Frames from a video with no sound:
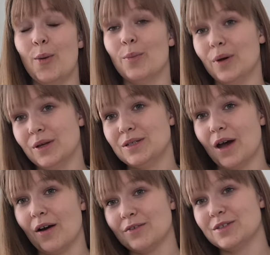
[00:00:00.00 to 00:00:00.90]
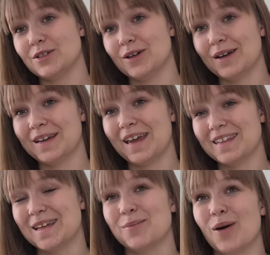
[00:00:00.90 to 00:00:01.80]
But after
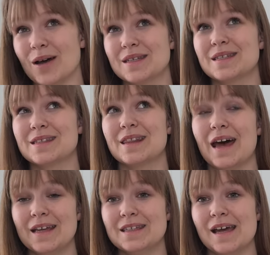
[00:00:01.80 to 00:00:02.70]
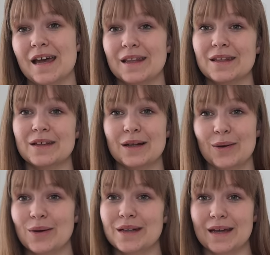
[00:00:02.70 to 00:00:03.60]
getting past that and
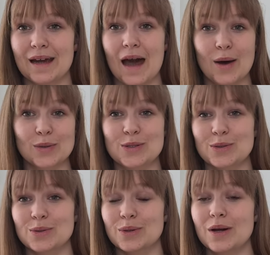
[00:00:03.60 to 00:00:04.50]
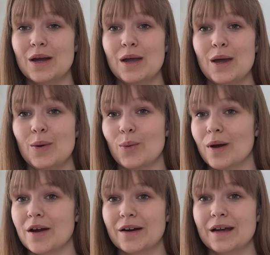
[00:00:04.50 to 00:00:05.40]
learning how to
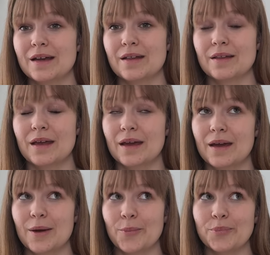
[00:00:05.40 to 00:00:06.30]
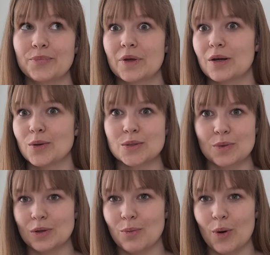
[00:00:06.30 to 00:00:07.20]
wear clothes
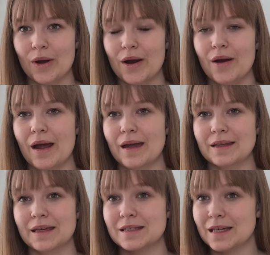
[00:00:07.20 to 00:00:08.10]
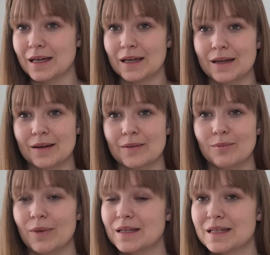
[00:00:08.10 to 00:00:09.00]
with mohair and getting
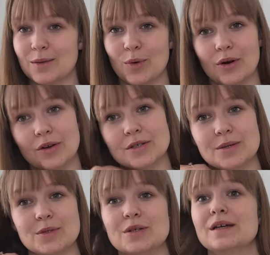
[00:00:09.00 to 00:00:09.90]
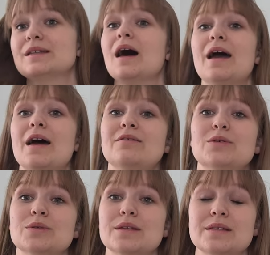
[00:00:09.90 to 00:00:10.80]
my skin more accustomed to it, I have
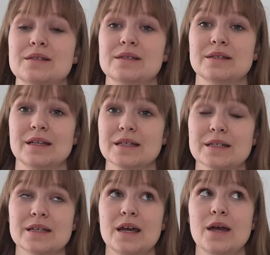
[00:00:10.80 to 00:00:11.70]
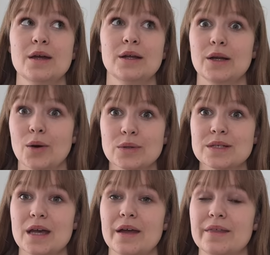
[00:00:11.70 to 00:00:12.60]
used this
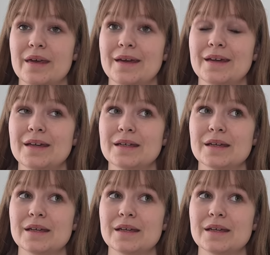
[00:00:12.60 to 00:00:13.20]
loads, I think.